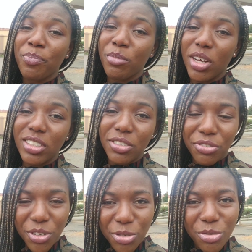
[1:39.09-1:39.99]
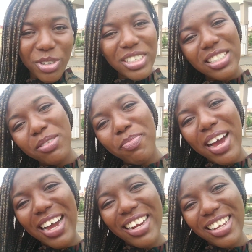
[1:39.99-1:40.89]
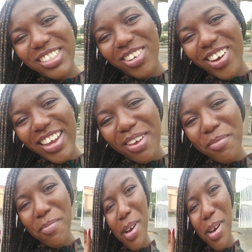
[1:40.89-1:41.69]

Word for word: But feel free, sit back and enjoy. Bye